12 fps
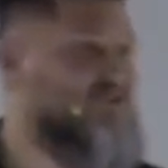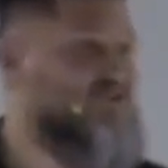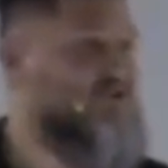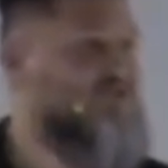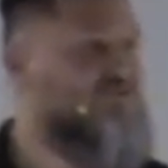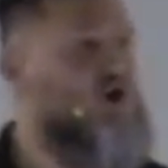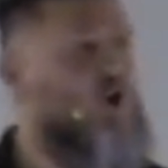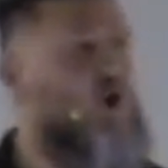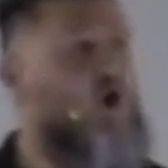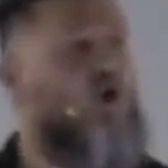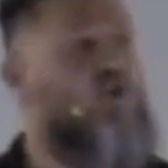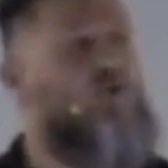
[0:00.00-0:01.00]
You have to go
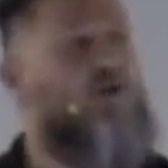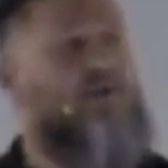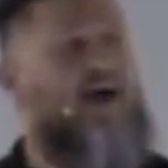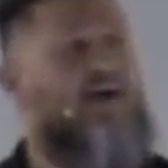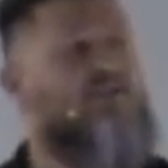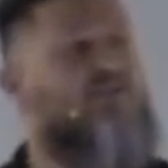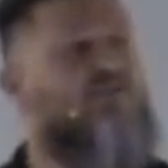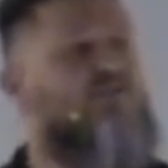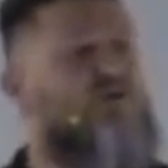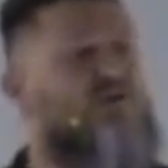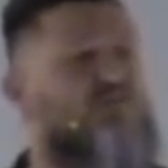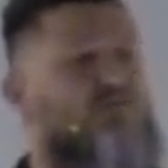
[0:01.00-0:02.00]
all the way back to the
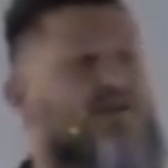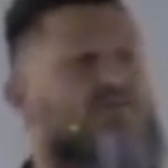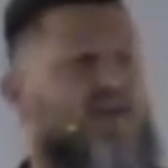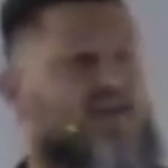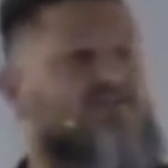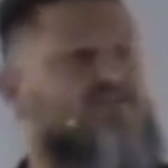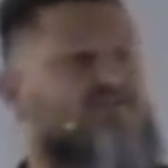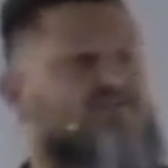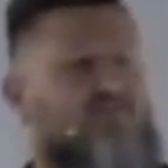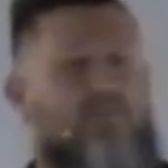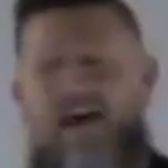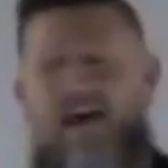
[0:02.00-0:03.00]
first 3 pages of the
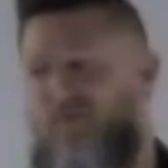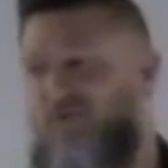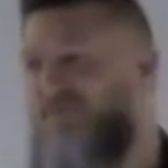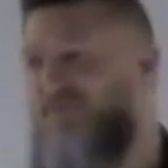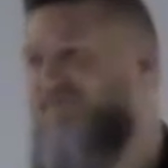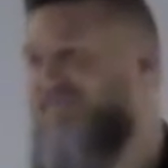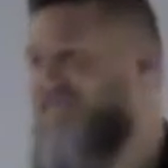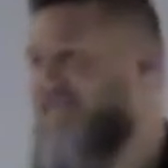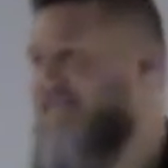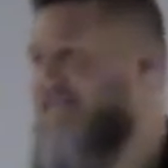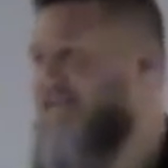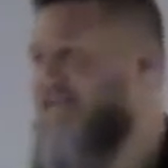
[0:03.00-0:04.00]
Bible.
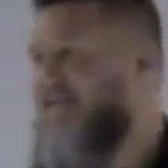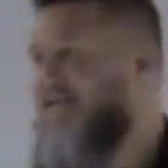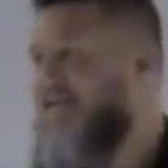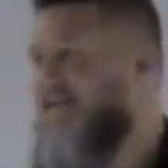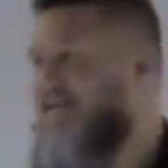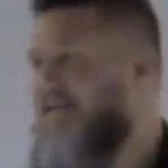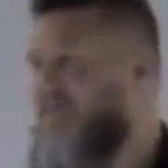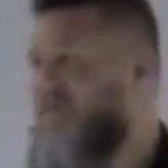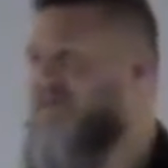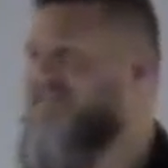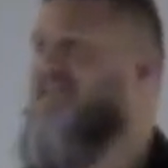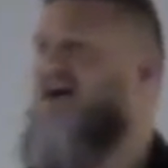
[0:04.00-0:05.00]
where we
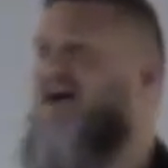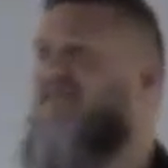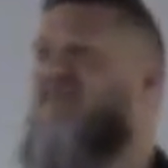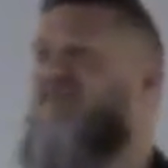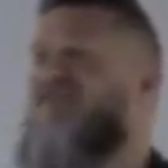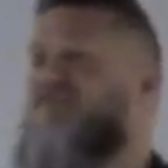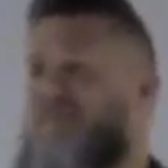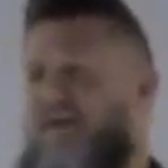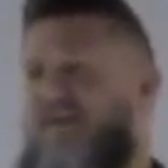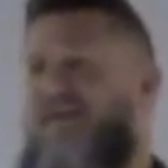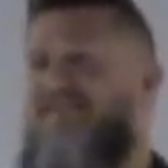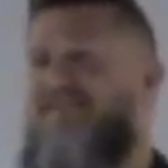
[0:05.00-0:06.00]
see our first
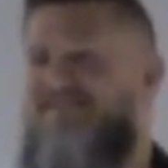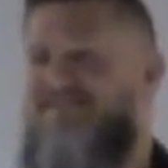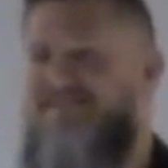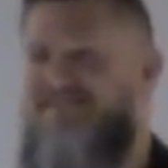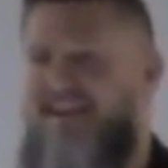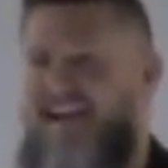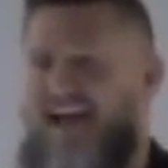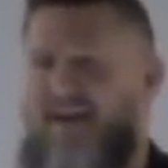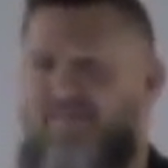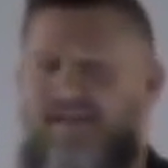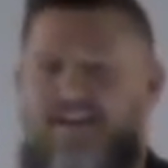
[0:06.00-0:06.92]
parents, Adam and